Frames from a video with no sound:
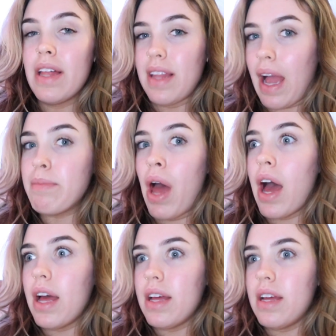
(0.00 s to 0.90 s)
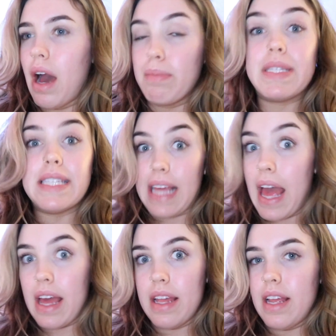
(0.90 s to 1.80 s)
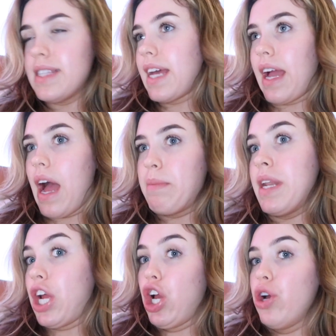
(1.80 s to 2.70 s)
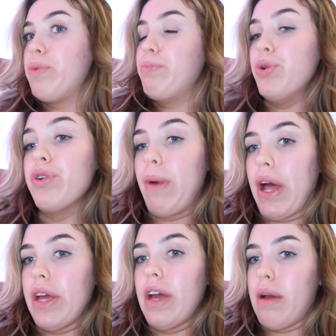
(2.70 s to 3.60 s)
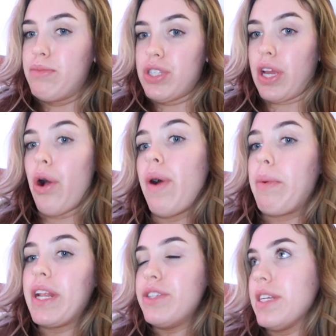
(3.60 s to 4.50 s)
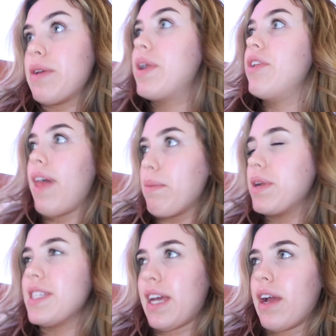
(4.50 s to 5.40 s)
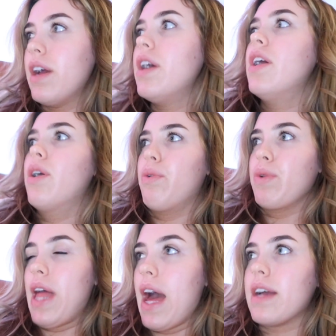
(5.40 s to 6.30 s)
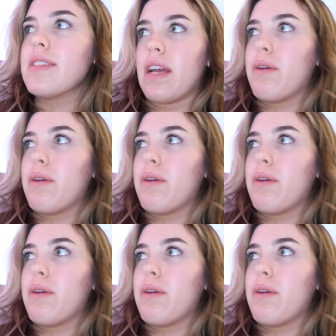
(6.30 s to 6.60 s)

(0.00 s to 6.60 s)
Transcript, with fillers: like I'm not upset. It's like I'm in a good mood about it. I'm just like, oh, I want to do this, I want to do that, but it's like relax.